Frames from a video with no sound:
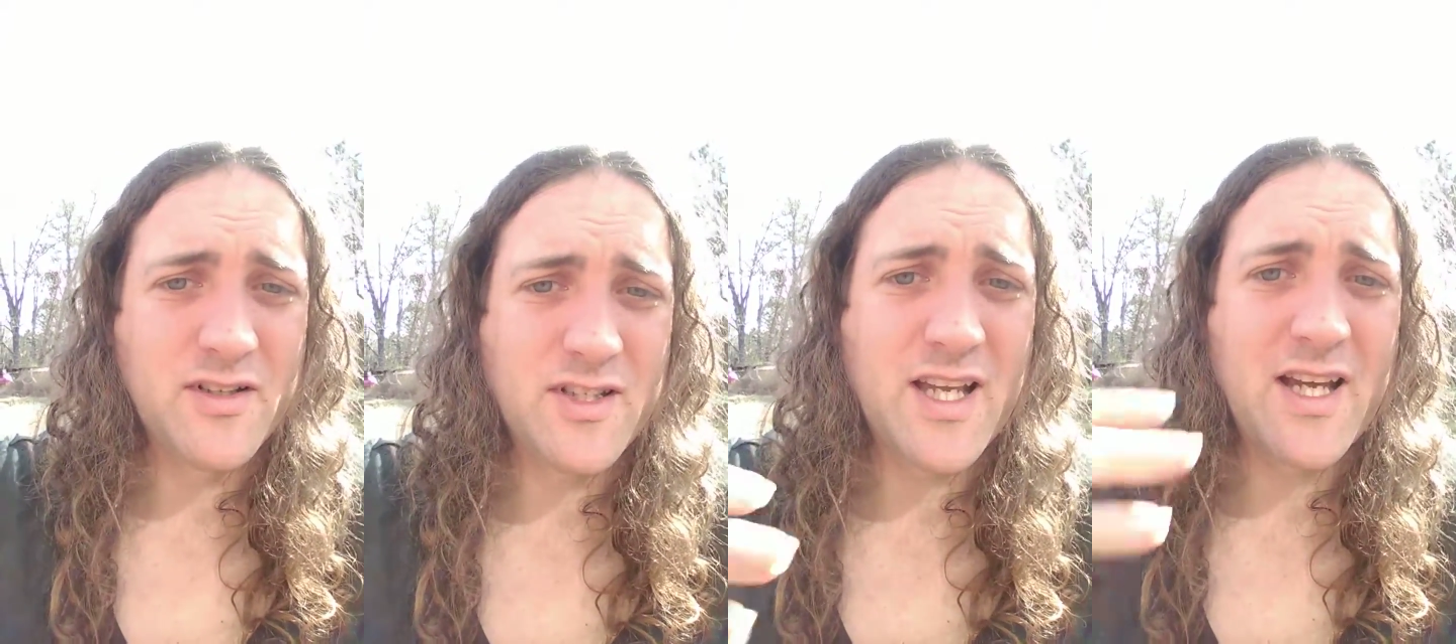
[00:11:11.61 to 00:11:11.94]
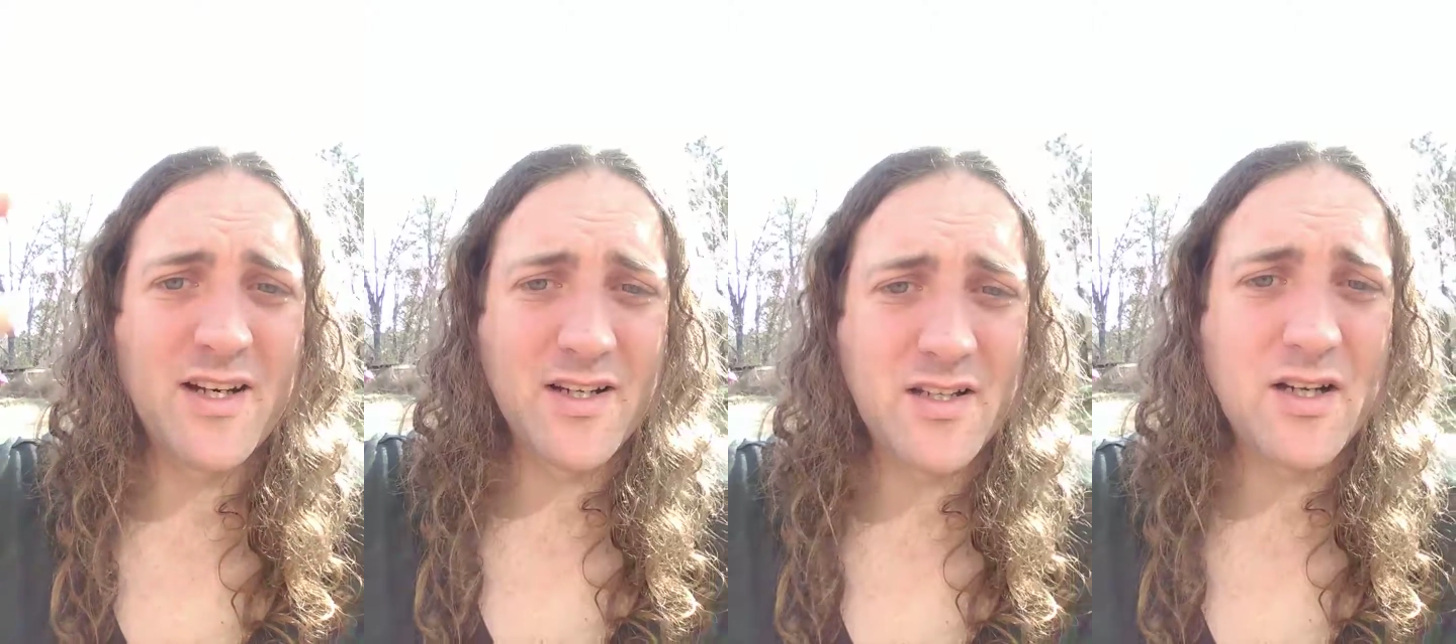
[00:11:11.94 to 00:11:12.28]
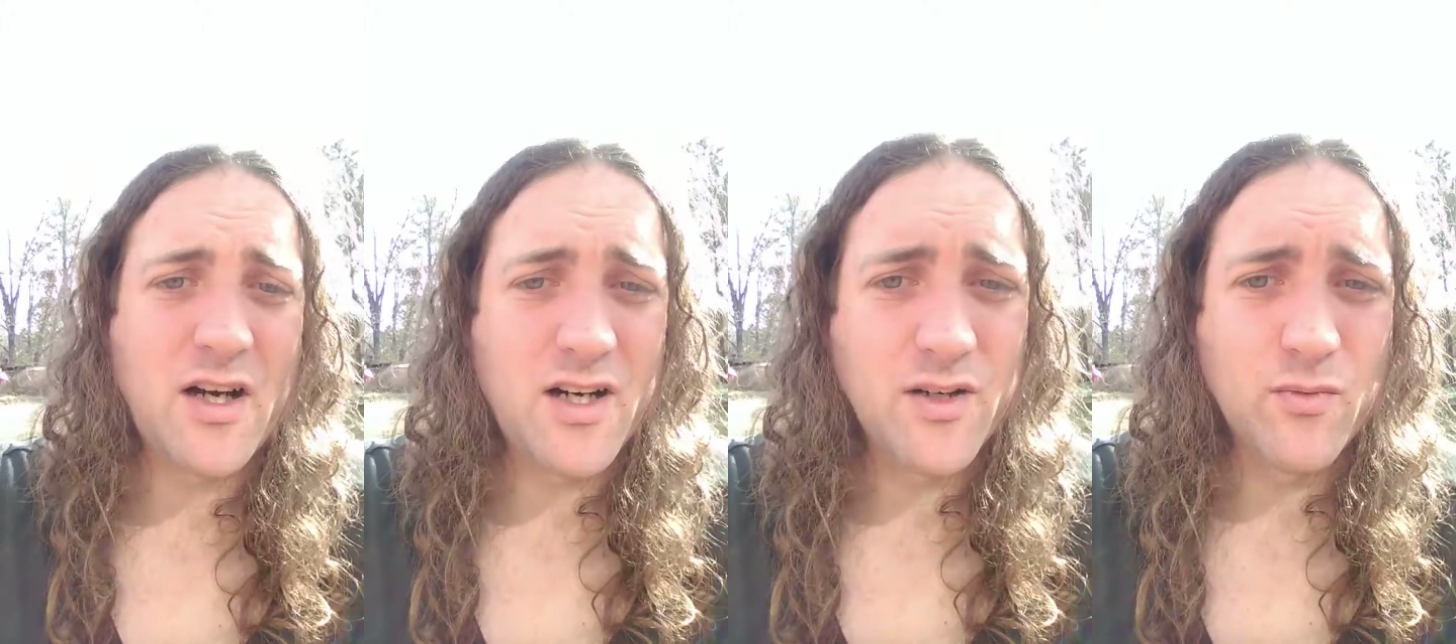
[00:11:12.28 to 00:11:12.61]
status
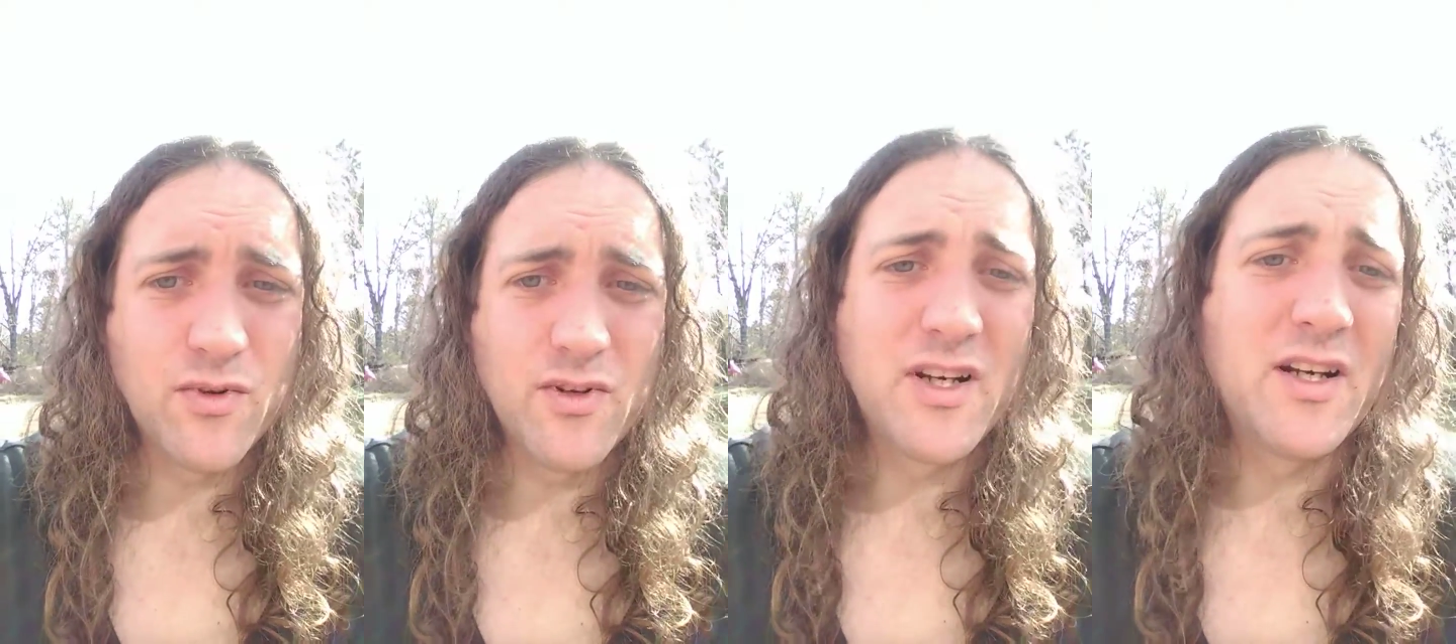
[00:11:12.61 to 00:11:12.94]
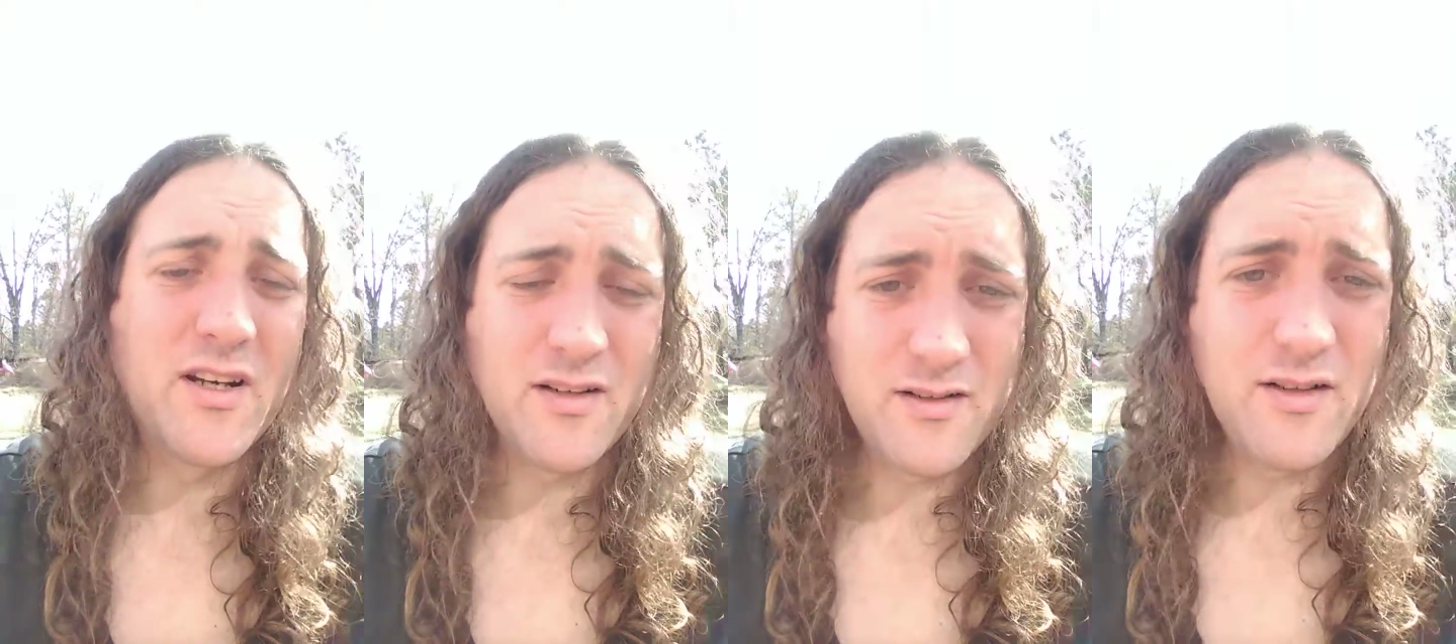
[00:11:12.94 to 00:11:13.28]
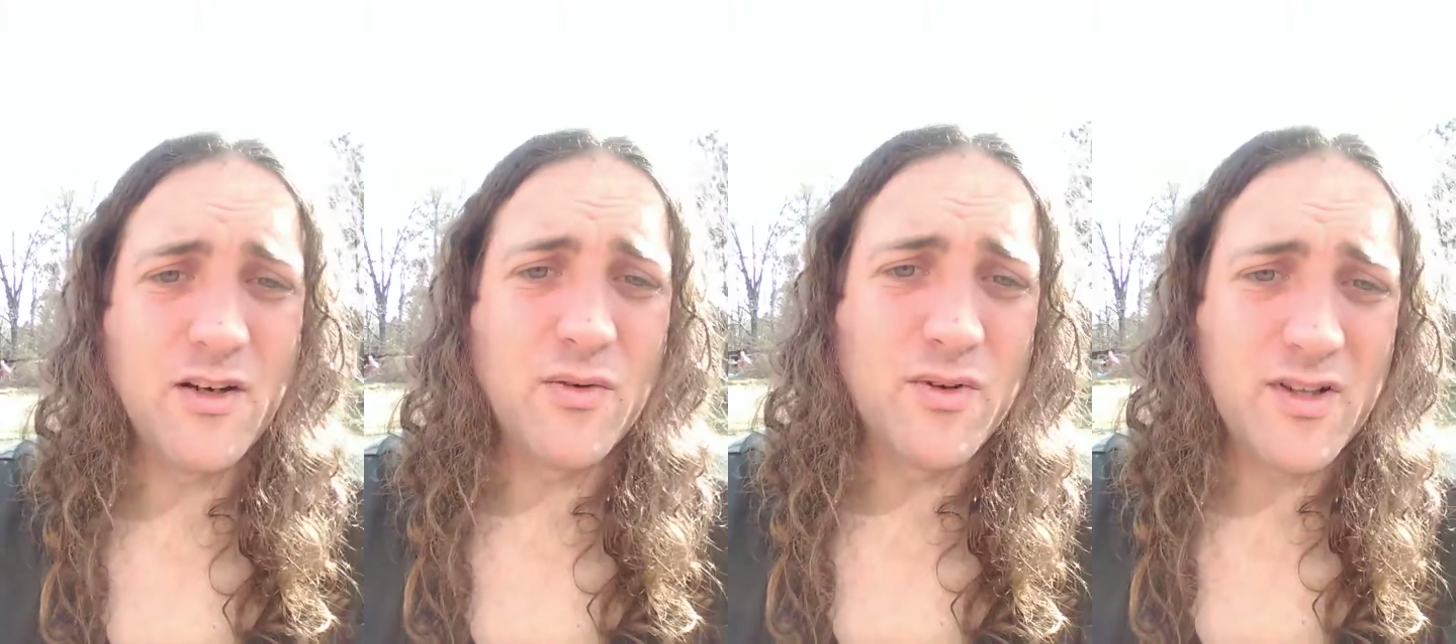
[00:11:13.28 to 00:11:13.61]
onward and,
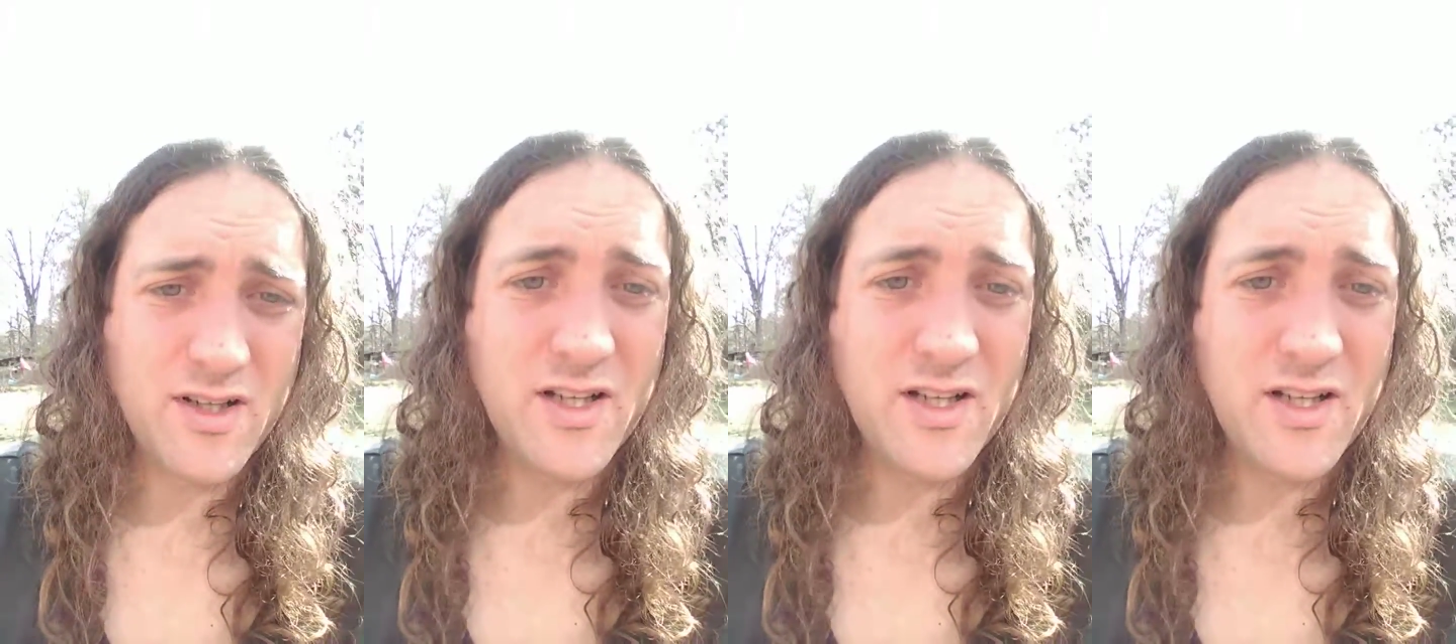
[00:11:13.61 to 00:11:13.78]
you know,